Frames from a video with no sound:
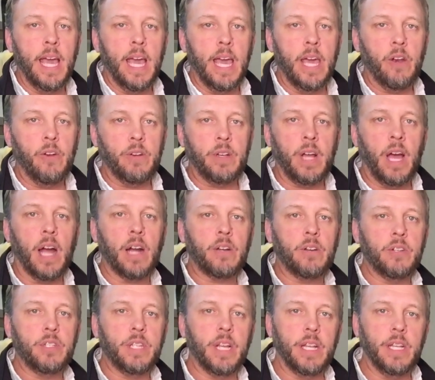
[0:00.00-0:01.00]
and her
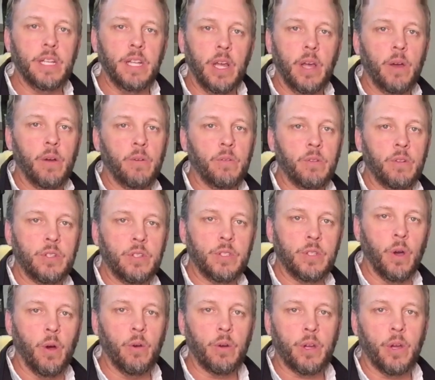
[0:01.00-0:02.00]
doctor said no,
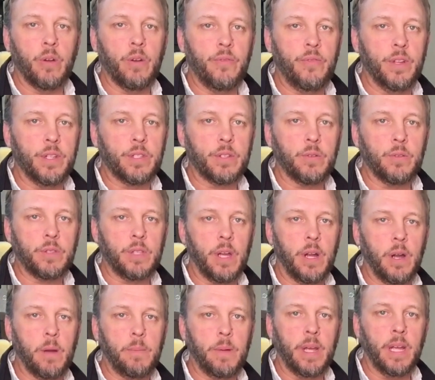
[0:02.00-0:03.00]
don't go to physical
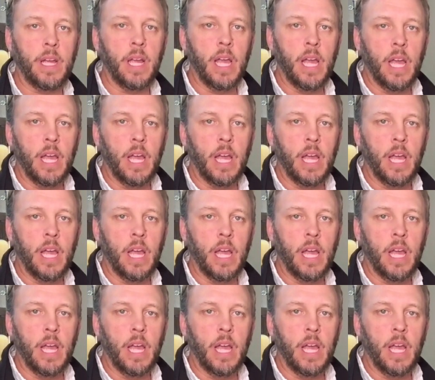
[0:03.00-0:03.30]
therapy,